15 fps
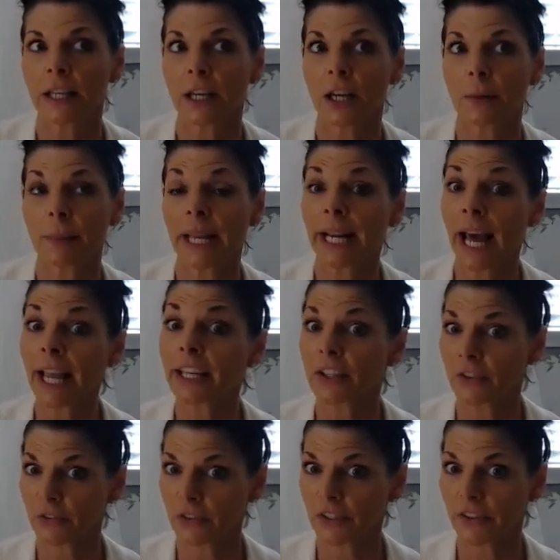and I
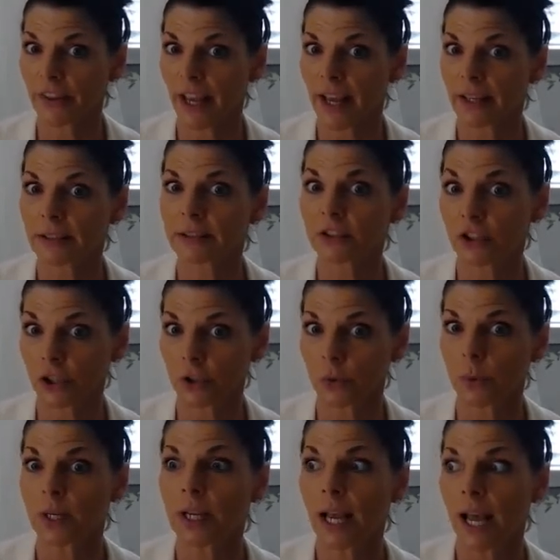can feel that too.